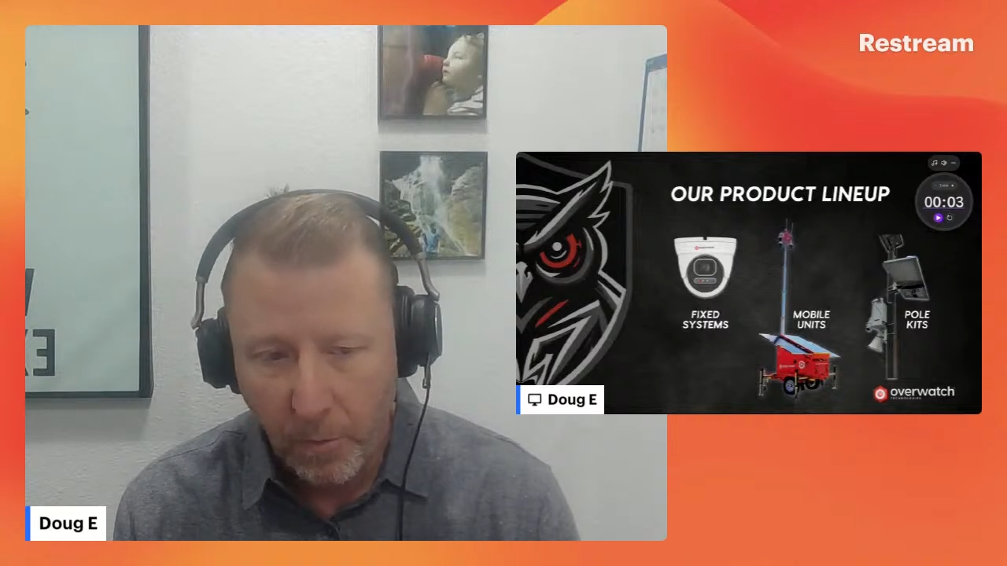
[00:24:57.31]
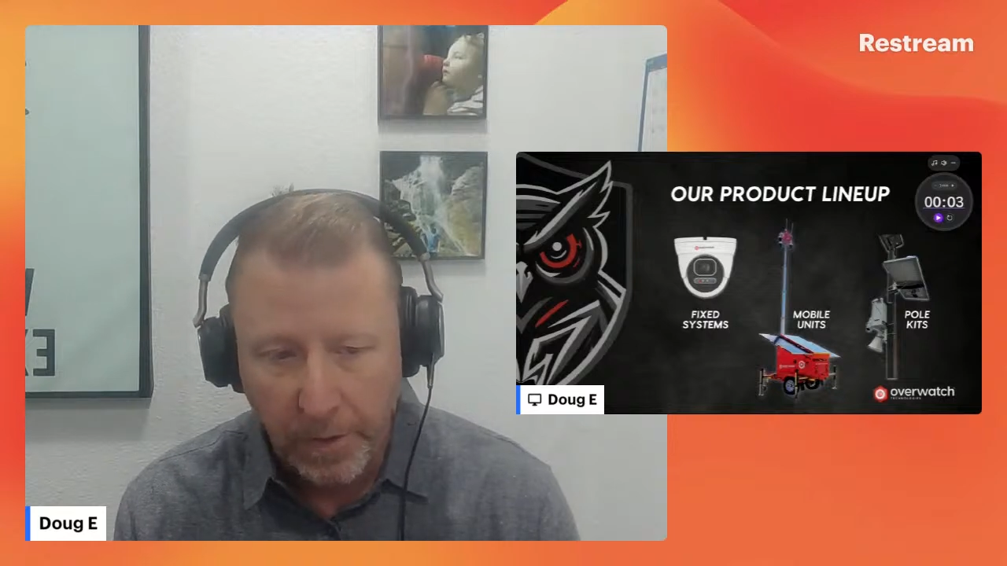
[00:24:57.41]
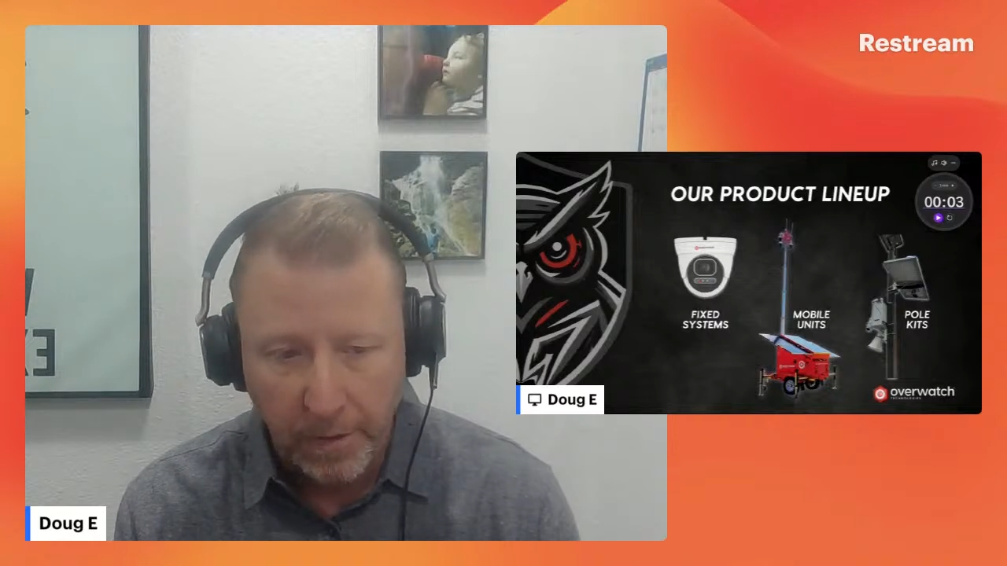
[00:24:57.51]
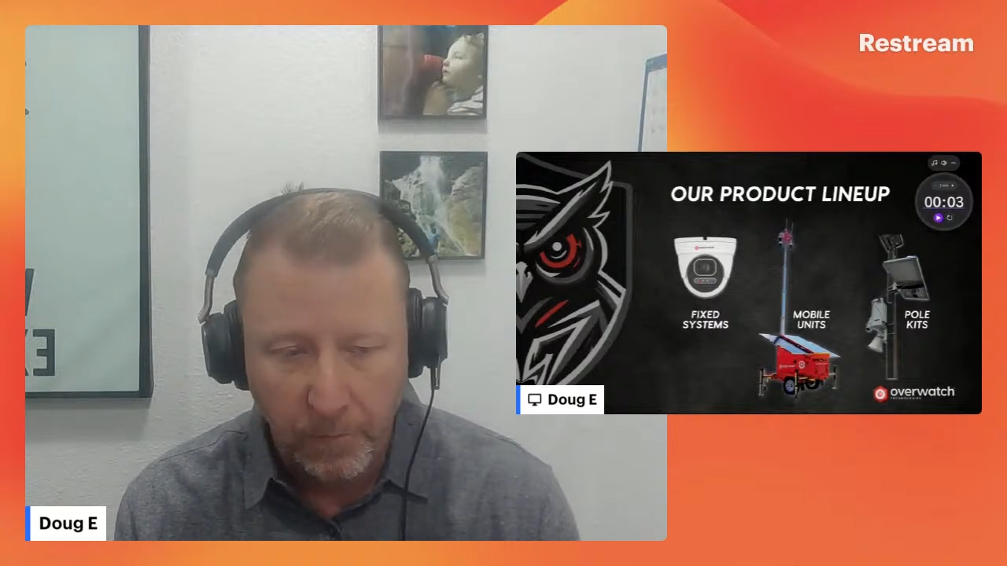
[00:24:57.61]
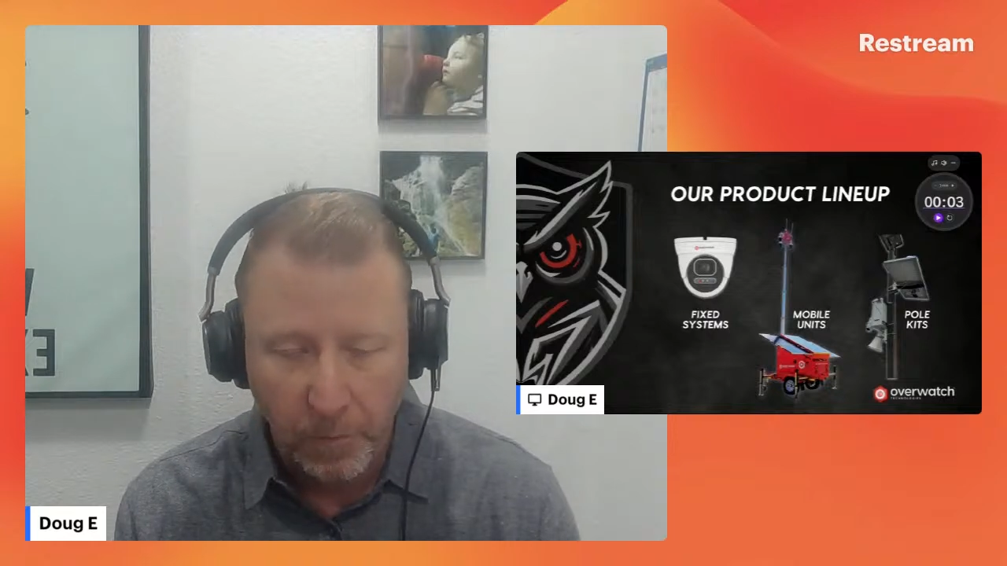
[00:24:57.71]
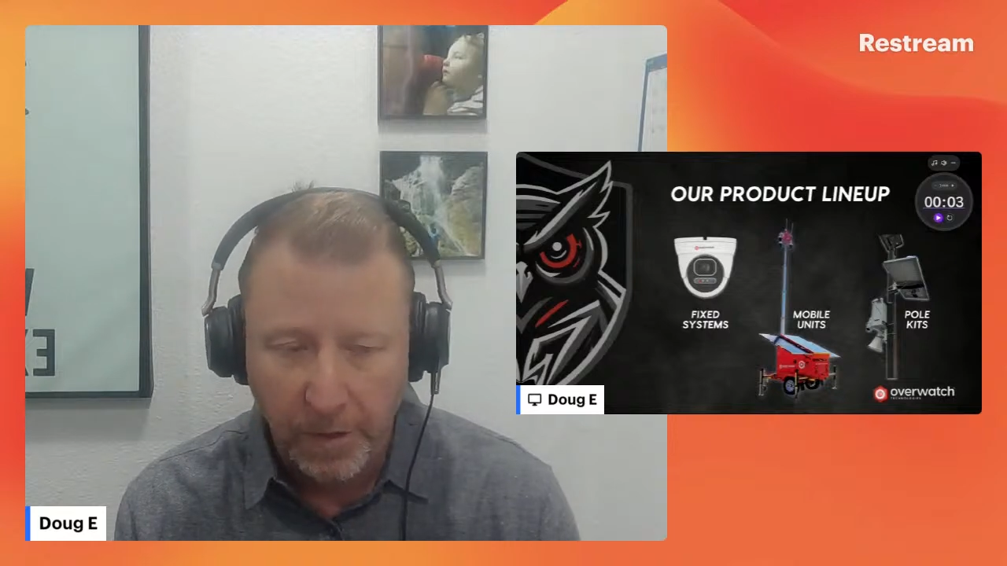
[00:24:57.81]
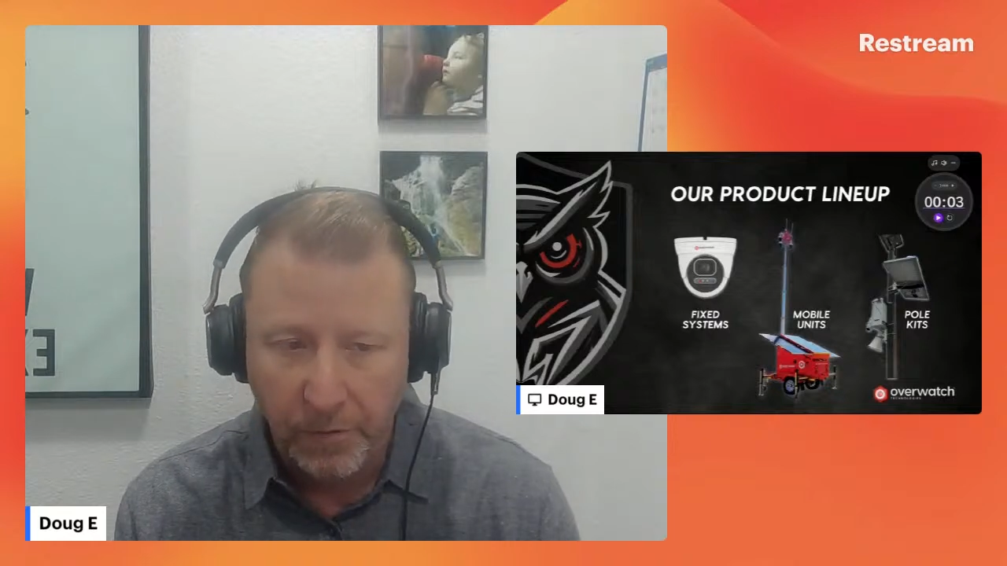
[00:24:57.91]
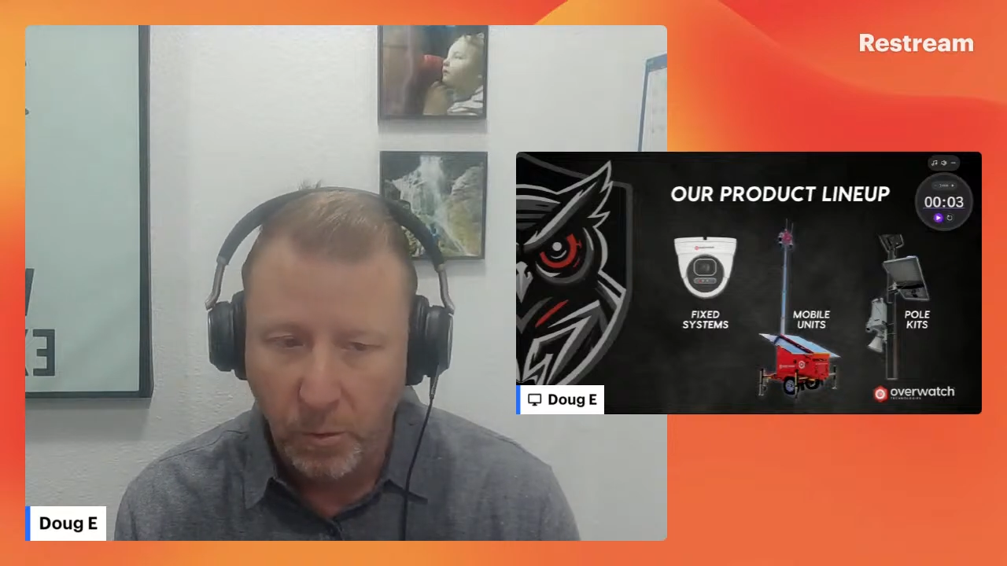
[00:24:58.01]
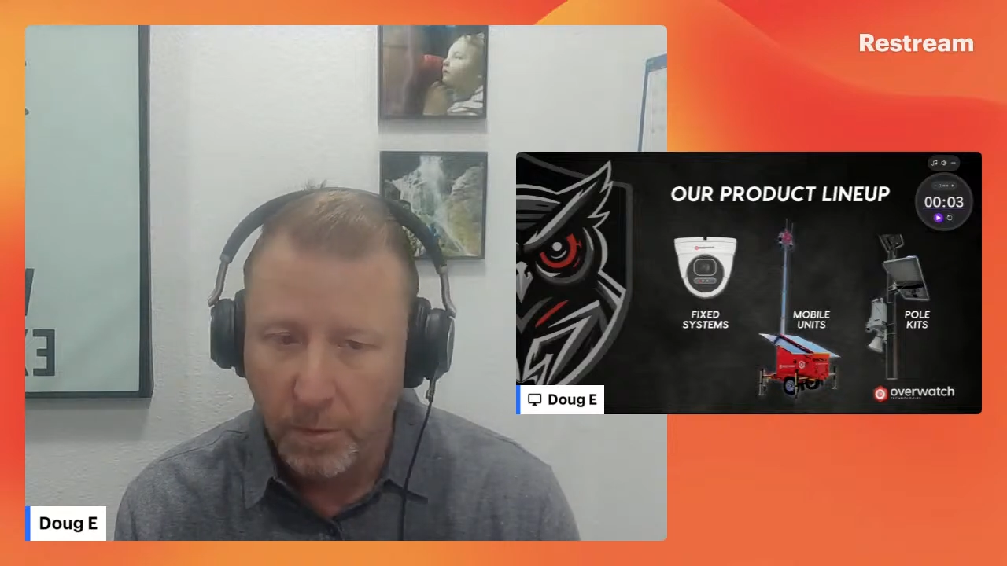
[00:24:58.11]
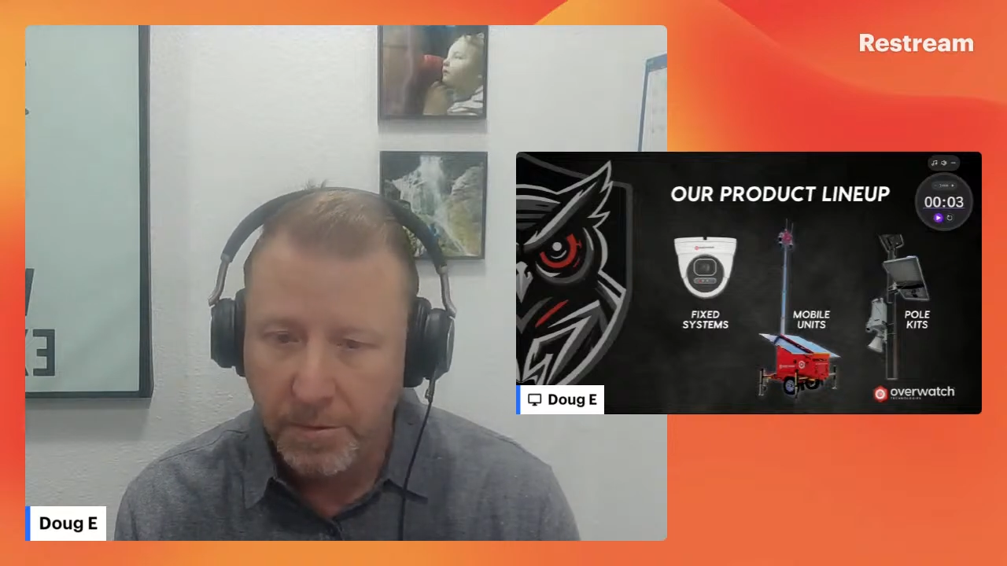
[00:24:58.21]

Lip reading: we can throw up